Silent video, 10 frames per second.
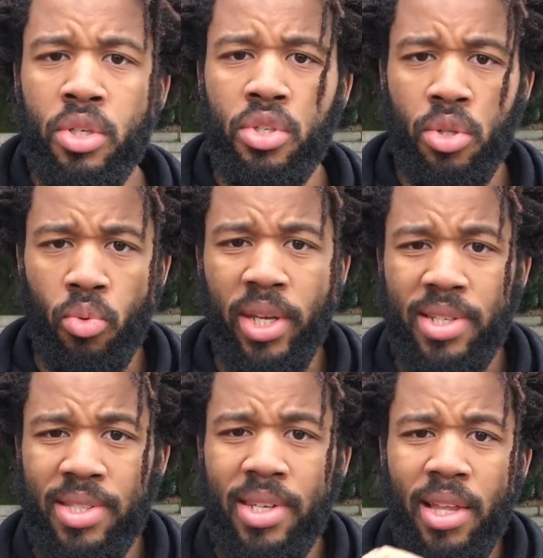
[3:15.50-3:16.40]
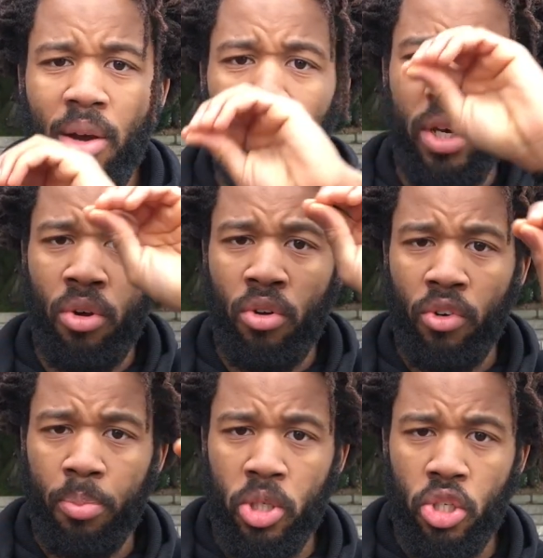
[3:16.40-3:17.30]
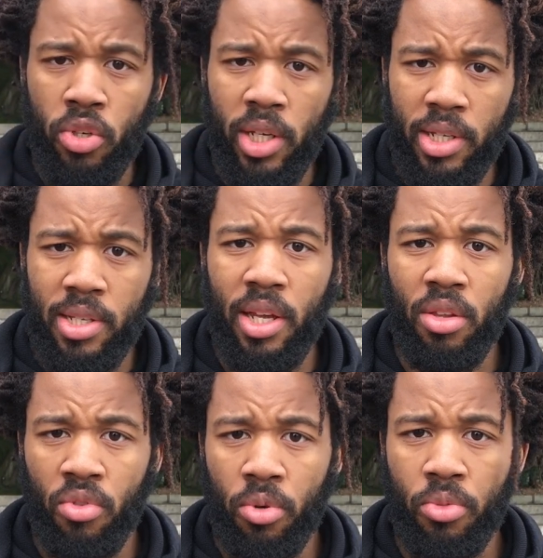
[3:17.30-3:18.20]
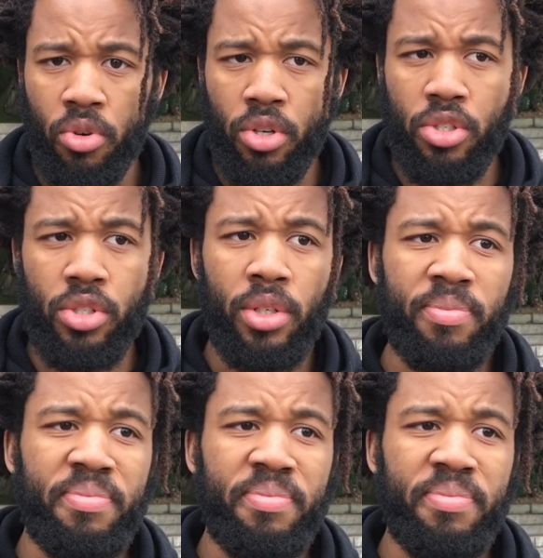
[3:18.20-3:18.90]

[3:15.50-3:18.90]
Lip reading: so that we can see that window of opportunity to get the rope crossed